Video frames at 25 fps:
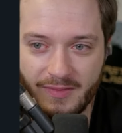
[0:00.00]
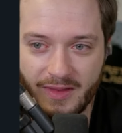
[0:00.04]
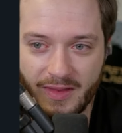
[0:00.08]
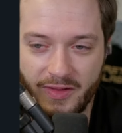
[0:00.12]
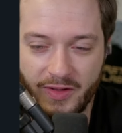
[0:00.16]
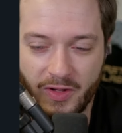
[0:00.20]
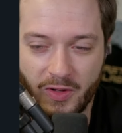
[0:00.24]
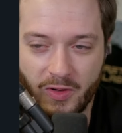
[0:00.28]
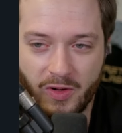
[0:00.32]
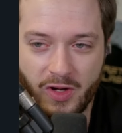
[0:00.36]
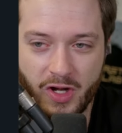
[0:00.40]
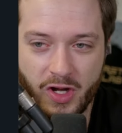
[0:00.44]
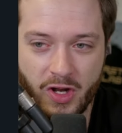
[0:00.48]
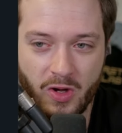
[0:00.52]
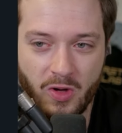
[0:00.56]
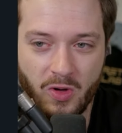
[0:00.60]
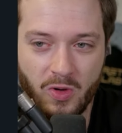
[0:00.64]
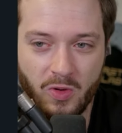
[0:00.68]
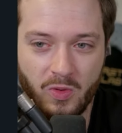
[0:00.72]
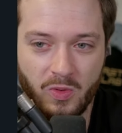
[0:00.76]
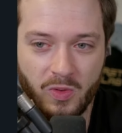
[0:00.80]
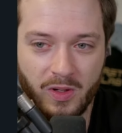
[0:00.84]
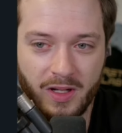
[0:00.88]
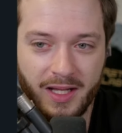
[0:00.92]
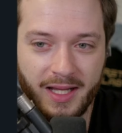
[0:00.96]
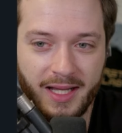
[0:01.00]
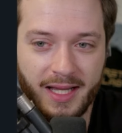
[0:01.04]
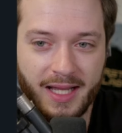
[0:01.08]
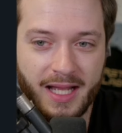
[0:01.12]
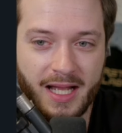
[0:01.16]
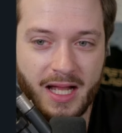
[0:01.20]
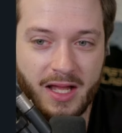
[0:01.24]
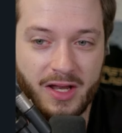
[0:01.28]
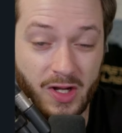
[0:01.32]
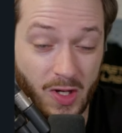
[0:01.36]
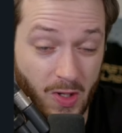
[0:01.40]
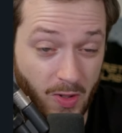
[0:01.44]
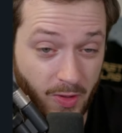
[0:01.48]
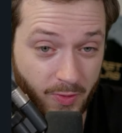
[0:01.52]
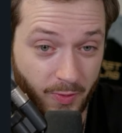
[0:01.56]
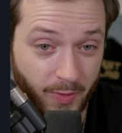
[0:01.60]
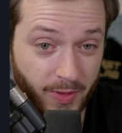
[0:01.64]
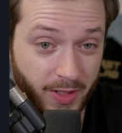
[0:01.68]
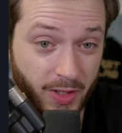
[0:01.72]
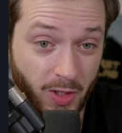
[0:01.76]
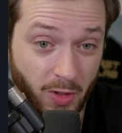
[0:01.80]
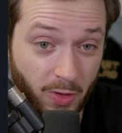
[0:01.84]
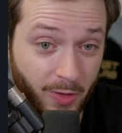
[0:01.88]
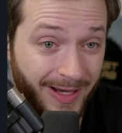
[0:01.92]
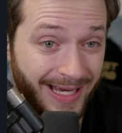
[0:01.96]
There are no. No,
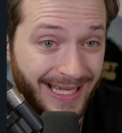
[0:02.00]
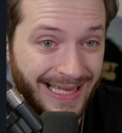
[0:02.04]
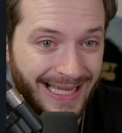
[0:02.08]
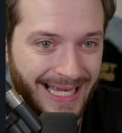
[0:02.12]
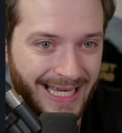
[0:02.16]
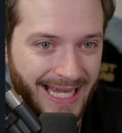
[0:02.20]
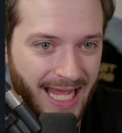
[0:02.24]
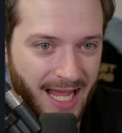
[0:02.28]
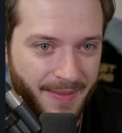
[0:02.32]
no great late